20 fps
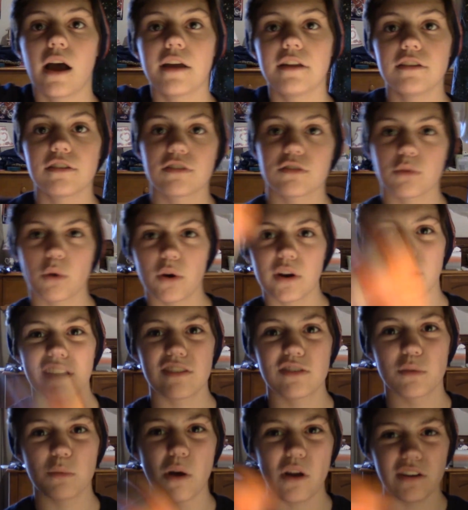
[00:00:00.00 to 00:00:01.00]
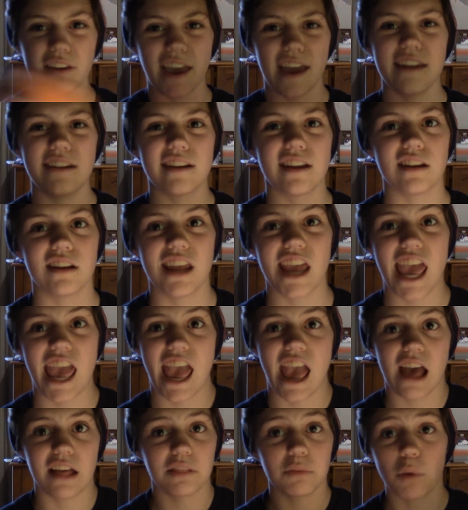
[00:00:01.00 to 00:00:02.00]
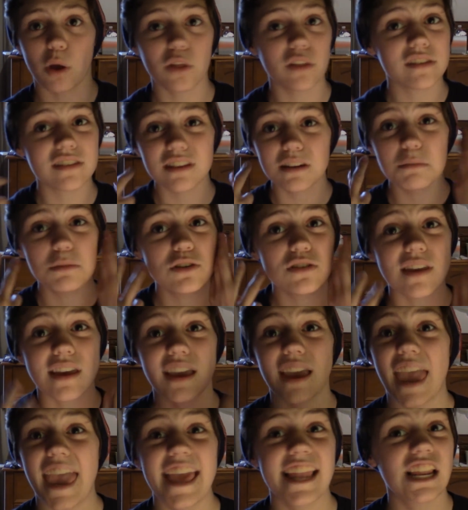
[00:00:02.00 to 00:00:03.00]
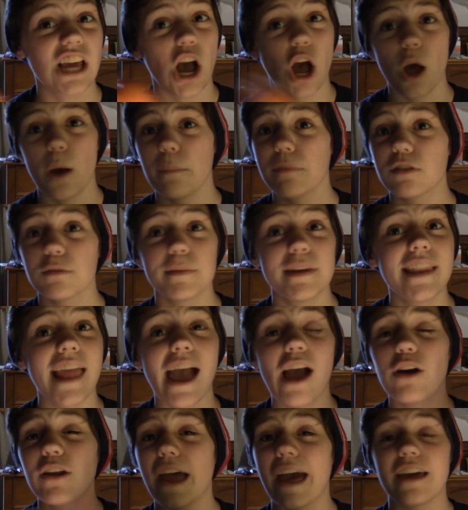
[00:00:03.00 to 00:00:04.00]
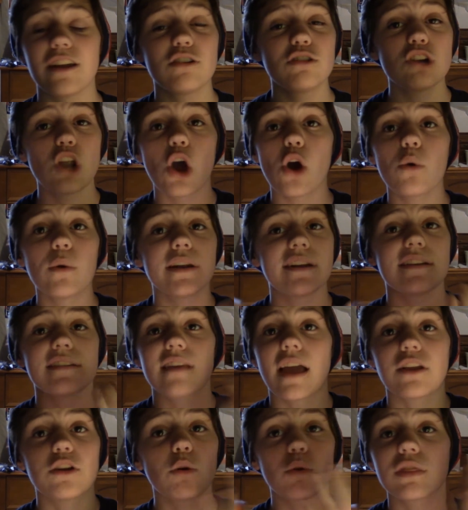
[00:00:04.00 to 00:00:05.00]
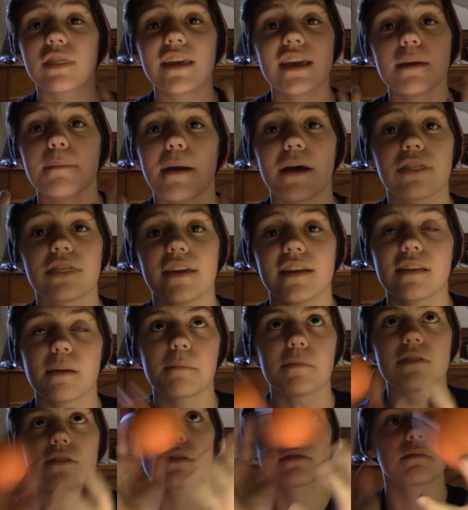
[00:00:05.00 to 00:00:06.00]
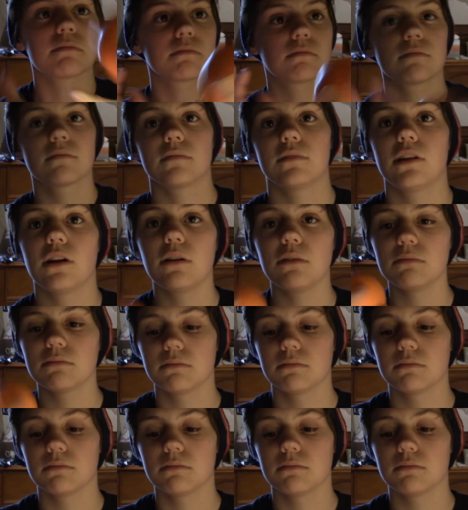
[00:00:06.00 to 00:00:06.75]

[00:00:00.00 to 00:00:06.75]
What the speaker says: just throw it against the wall and catch it while listening to music. It calms me down. I don't know, I don't think about things. I'm just, you know.